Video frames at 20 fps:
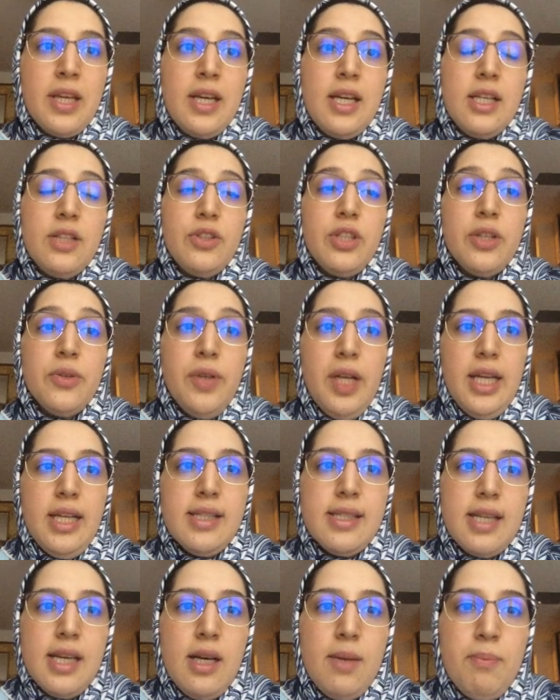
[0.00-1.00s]
There is
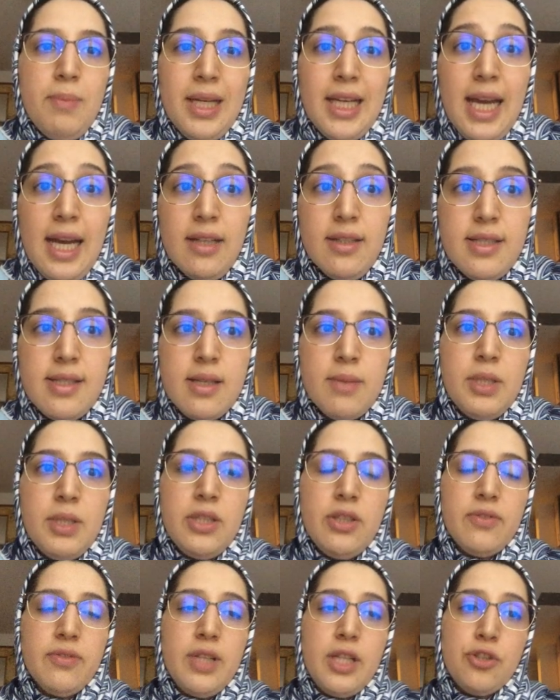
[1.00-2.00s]
a mechanism in
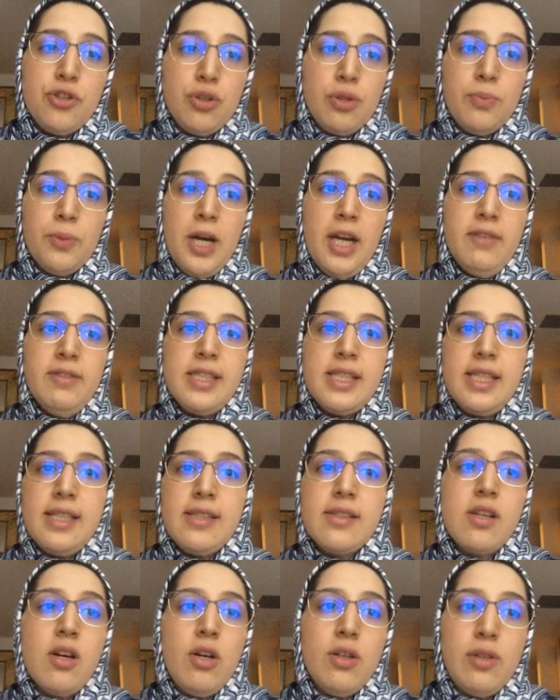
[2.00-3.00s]
differential privacy. It's
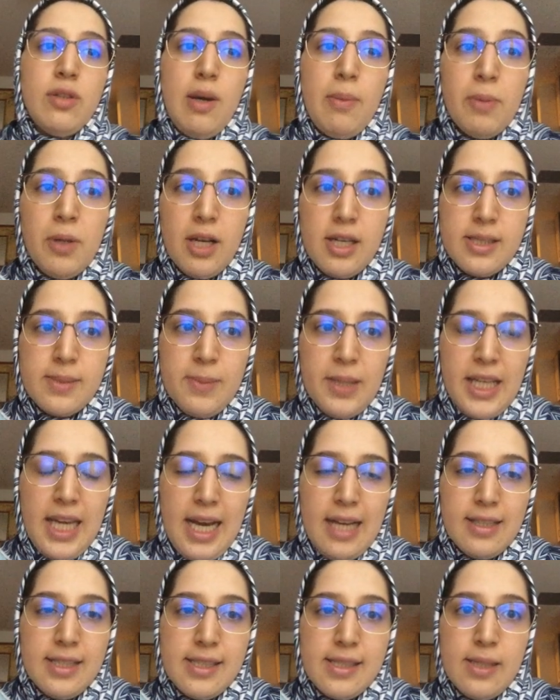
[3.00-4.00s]
called Laplace
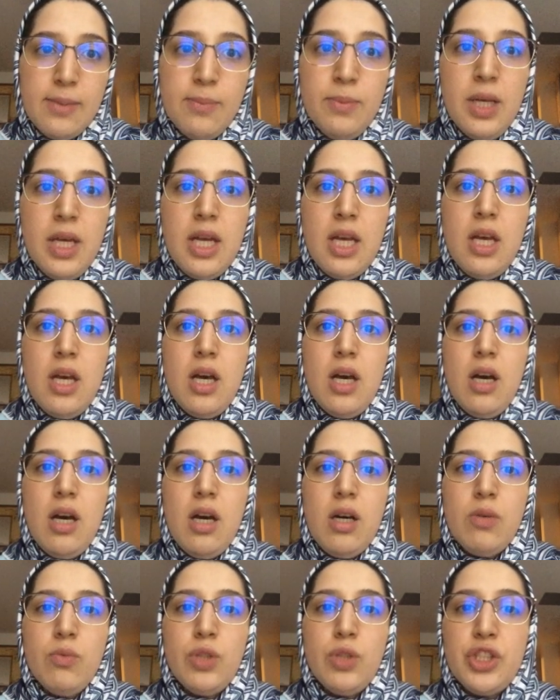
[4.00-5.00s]
Mechanism,
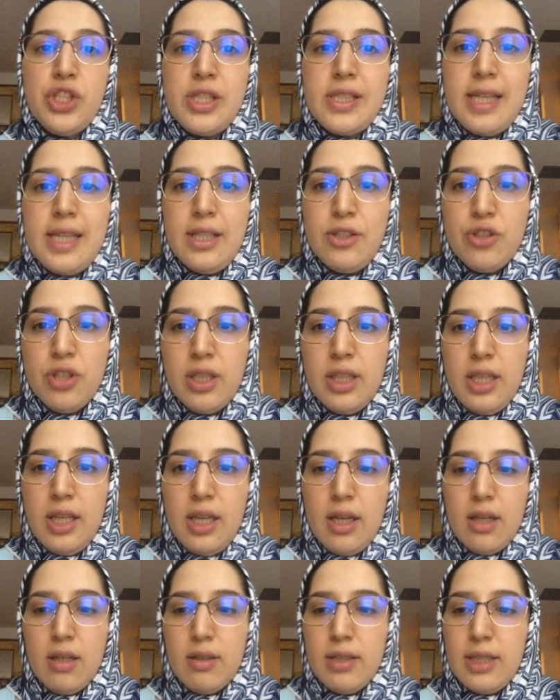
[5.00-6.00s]
which essentially
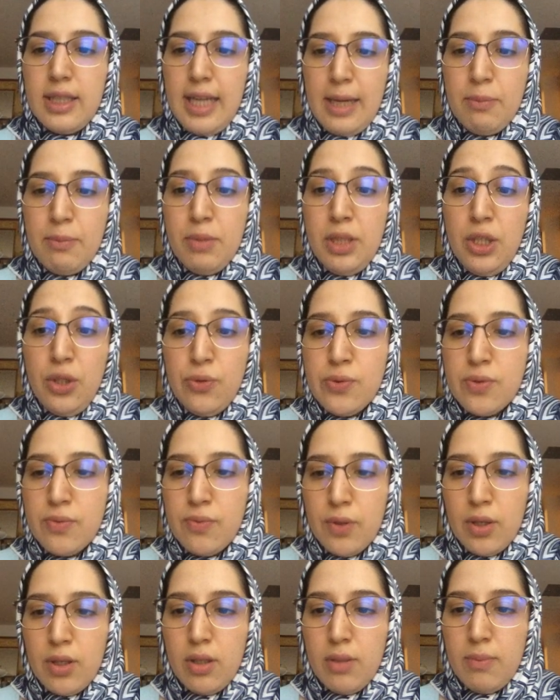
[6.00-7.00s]
can be used
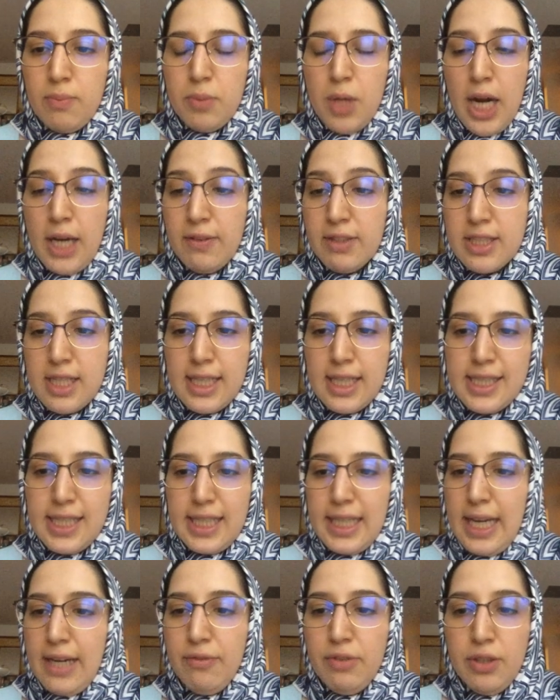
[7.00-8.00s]
for privatizing
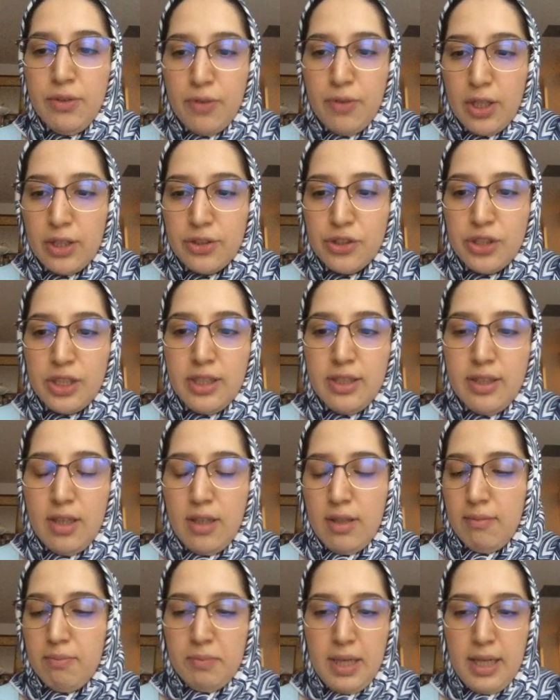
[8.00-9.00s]
every function,
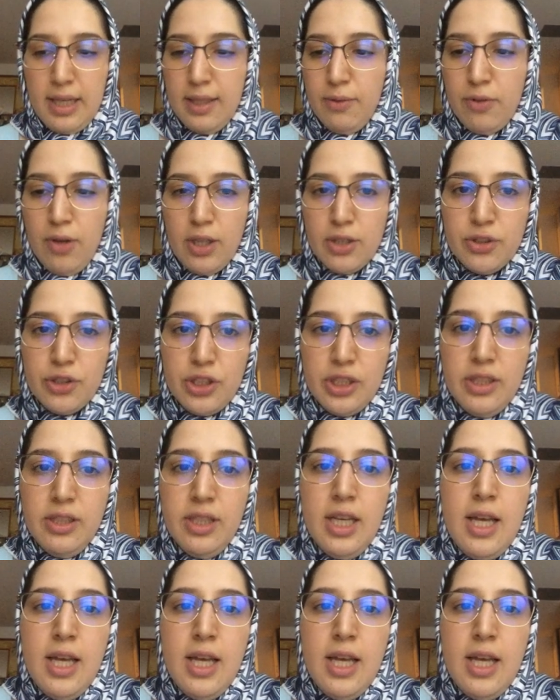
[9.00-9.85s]
any function.